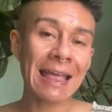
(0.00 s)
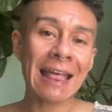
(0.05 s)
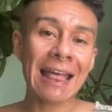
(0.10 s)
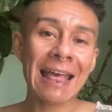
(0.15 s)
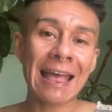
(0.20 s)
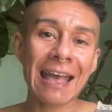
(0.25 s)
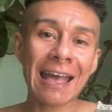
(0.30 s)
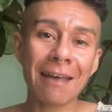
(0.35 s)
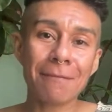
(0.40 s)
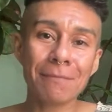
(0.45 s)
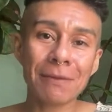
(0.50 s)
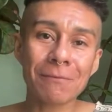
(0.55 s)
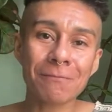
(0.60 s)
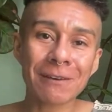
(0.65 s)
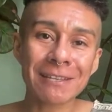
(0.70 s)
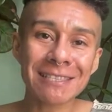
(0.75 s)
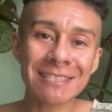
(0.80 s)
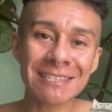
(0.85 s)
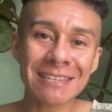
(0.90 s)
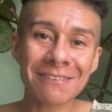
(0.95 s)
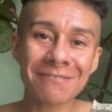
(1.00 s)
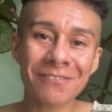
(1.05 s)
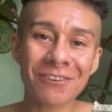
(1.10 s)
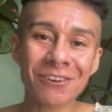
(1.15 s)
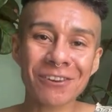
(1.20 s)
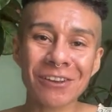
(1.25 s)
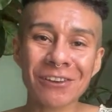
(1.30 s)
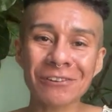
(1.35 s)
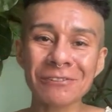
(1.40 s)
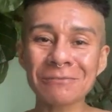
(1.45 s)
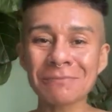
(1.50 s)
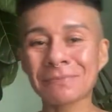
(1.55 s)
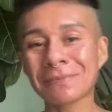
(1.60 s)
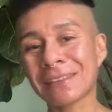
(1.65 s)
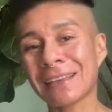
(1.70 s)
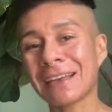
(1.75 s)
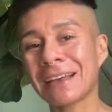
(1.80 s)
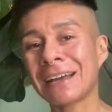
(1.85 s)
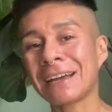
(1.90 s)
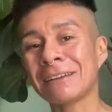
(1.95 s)
Happy Wednesday, Virgo.
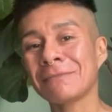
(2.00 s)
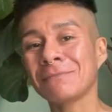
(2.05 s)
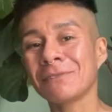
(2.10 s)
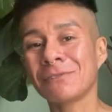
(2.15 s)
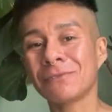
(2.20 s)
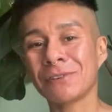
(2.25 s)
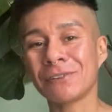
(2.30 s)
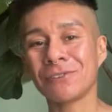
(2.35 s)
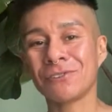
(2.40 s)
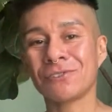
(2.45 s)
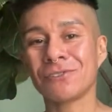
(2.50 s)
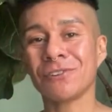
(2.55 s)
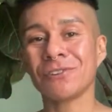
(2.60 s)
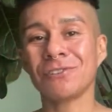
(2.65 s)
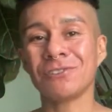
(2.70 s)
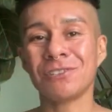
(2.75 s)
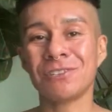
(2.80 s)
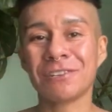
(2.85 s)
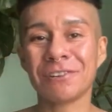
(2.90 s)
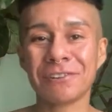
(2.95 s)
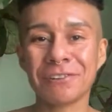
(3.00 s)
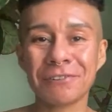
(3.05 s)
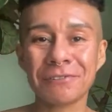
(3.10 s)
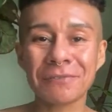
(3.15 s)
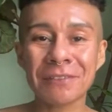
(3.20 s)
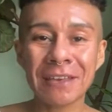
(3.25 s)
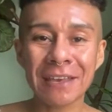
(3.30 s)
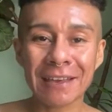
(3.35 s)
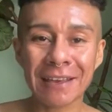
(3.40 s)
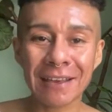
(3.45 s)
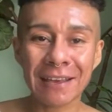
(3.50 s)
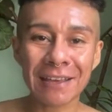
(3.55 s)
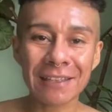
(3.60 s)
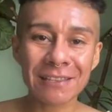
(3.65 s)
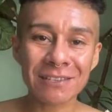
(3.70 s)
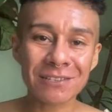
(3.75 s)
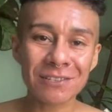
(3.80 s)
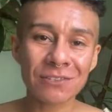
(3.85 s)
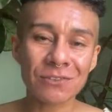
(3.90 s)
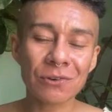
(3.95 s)
I'm Queer Astrology Tarot, and
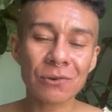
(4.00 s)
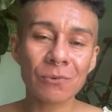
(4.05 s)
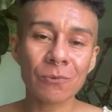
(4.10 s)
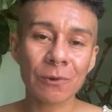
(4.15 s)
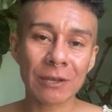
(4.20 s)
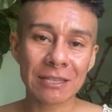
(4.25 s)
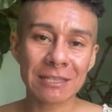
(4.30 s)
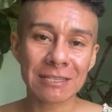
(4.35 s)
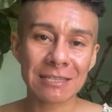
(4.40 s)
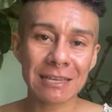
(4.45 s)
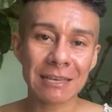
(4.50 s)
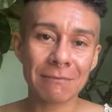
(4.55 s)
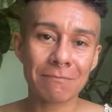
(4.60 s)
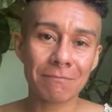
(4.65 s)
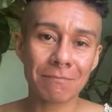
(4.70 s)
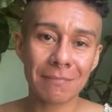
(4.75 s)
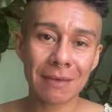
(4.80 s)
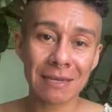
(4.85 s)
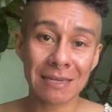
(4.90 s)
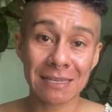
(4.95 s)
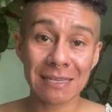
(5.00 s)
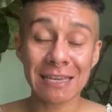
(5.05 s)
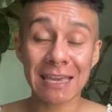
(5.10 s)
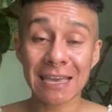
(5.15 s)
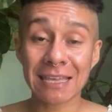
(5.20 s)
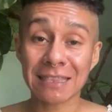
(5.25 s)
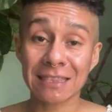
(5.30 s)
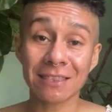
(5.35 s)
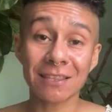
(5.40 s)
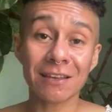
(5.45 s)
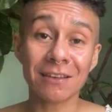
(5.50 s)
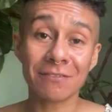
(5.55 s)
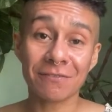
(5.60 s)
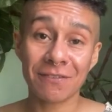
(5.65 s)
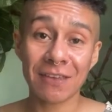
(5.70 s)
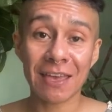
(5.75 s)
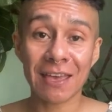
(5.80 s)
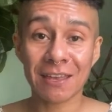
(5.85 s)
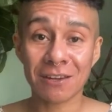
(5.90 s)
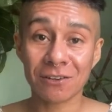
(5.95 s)
this is your Wednesday money and love
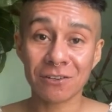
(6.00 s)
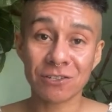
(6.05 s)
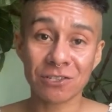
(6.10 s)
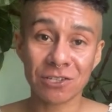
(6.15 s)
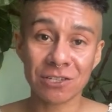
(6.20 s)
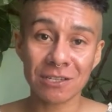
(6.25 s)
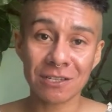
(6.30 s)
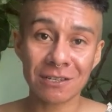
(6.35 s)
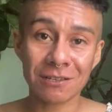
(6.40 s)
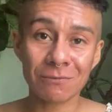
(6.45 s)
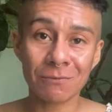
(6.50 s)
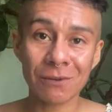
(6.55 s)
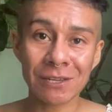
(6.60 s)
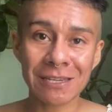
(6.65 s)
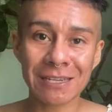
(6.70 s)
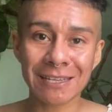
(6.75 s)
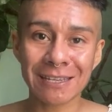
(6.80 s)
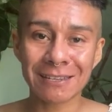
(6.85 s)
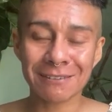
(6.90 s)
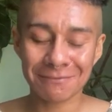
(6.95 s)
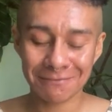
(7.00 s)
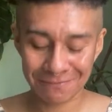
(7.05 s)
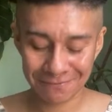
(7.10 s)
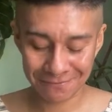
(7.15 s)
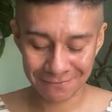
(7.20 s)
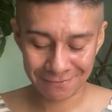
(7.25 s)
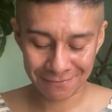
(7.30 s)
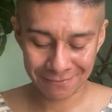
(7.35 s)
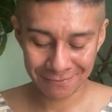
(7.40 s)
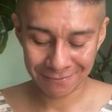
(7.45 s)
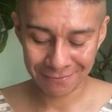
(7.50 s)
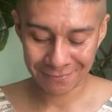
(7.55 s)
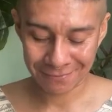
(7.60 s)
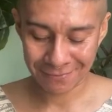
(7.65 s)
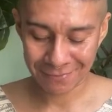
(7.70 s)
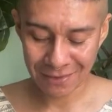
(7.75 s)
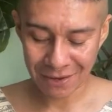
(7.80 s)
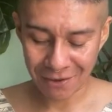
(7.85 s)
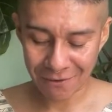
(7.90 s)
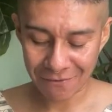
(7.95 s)
energy reading.
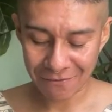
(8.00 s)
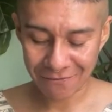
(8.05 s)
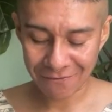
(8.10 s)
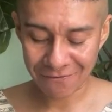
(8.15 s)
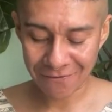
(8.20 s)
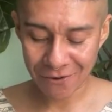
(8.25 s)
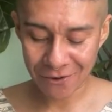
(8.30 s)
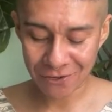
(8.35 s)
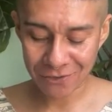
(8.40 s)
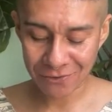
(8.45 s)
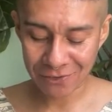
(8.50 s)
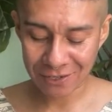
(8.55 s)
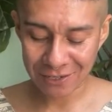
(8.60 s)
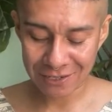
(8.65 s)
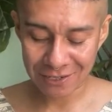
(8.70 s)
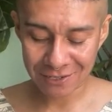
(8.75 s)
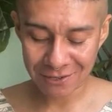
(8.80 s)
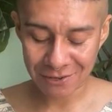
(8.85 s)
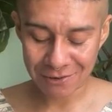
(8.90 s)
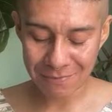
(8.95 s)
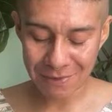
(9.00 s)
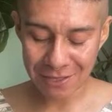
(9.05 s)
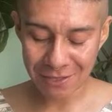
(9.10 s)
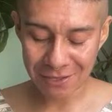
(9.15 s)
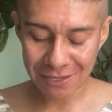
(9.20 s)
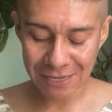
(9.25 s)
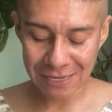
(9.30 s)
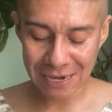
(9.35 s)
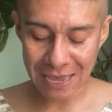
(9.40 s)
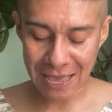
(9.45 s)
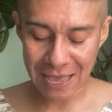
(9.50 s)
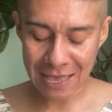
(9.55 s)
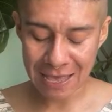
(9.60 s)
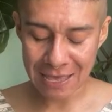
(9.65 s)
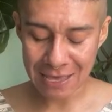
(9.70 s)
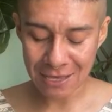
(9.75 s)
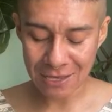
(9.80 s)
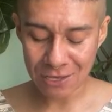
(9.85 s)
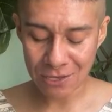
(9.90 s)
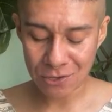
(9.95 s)
First, we're gonna get started by looking
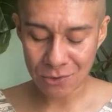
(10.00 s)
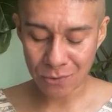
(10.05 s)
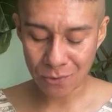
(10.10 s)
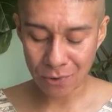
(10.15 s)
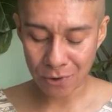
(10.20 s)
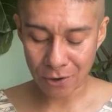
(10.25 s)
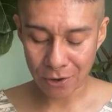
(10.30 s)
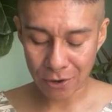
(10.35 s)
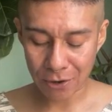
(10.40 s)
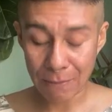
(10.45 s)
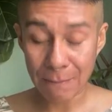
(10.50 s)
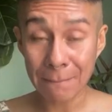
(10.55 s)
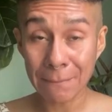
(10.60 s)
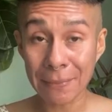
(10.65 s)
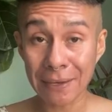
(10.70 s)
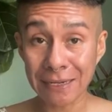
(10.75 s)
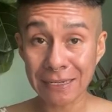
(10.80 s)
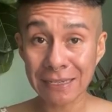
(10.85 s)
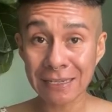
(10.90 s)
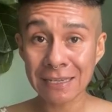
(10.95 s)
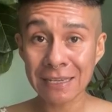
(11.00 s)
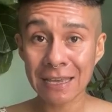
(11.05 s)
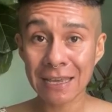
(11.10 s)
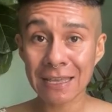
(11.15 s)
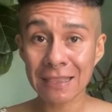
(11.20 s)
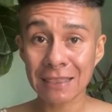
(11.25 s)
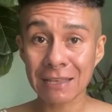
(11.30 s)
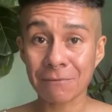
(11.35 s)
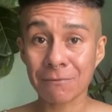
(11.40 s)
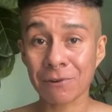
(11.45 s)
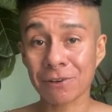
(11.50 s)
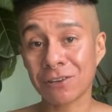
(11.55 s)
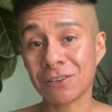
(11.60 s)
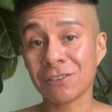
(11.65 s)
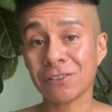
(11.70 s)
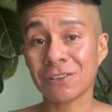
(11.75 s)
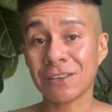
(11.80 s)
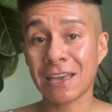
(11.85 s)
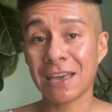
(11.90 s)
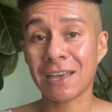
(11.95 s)
at your money, and then we're gonna
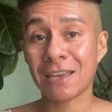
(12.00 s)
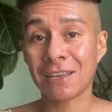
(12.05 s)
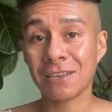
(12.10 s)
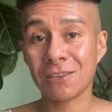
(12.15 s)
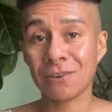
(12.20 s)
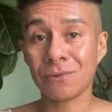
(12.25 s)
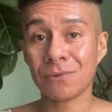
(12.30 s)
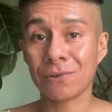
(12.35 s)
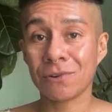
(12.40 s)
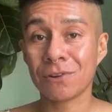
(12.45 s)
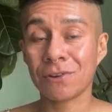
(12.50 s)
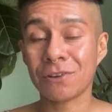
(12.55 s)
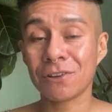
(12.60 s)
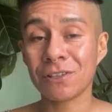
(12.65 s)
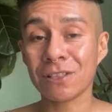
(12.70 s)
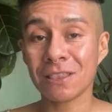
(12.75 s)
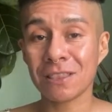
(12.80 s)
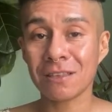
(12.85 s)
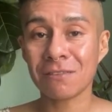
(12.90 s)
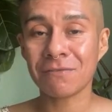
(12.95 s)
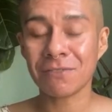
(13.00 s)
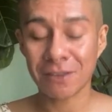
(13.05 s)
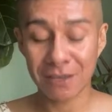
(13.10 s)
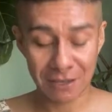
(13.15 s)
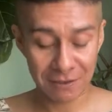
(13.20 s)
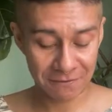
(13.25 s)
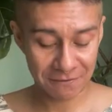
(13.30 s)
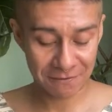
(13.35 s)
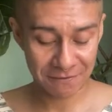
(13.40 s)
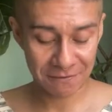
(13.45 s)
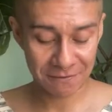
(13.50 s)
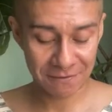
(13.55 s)
look at your love life.